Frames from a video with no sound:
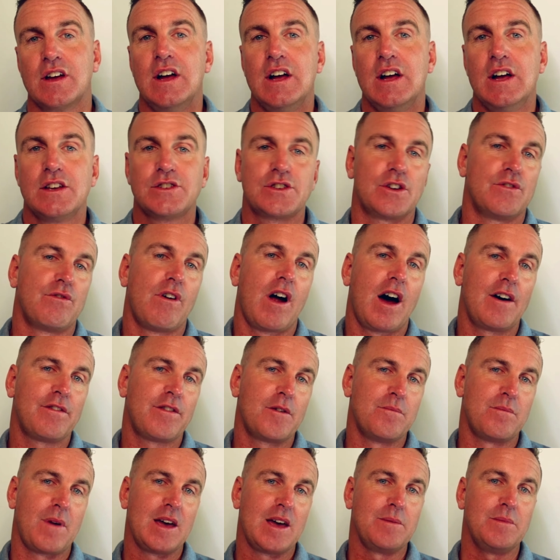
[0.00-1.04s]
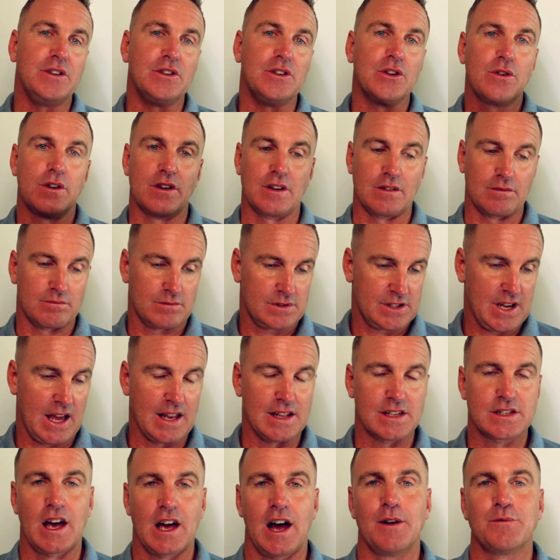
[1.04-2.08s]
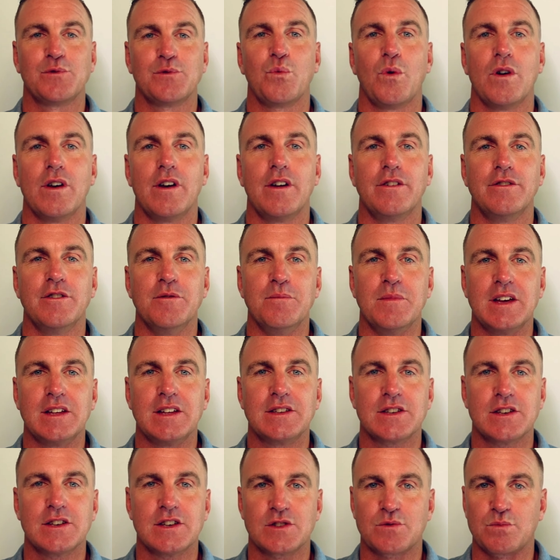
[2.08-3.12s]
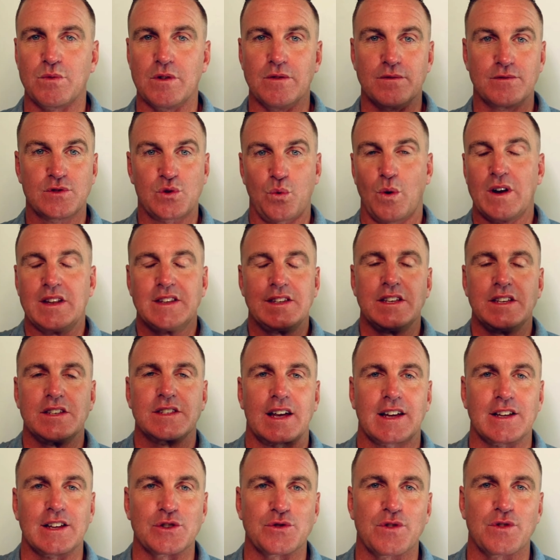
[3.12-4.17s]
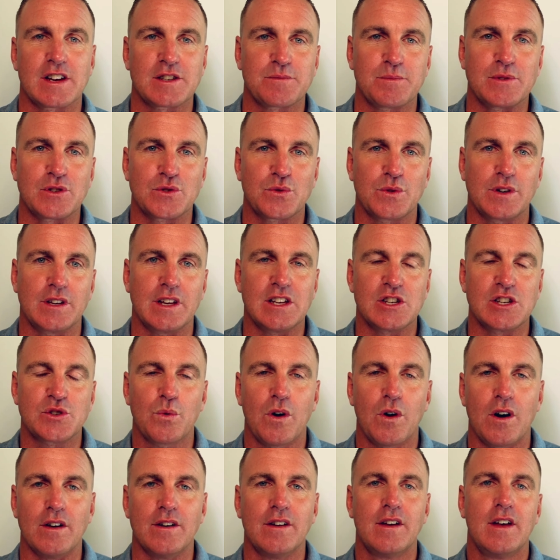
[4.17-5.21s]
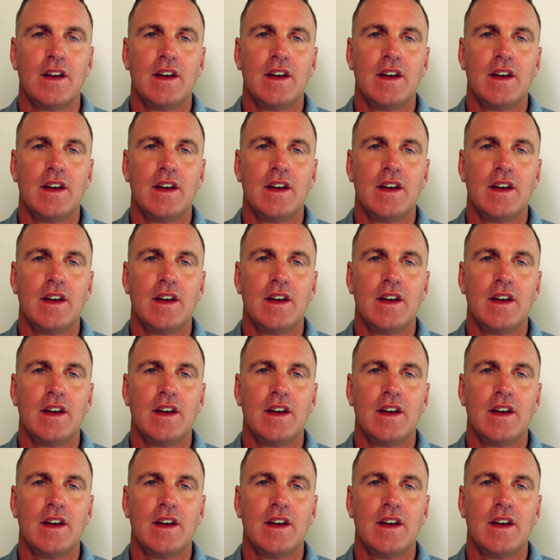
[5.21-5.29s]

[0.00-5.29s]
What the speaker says: So rather than maybe doing 10 times 100 meters with 20 seconds rest between each one,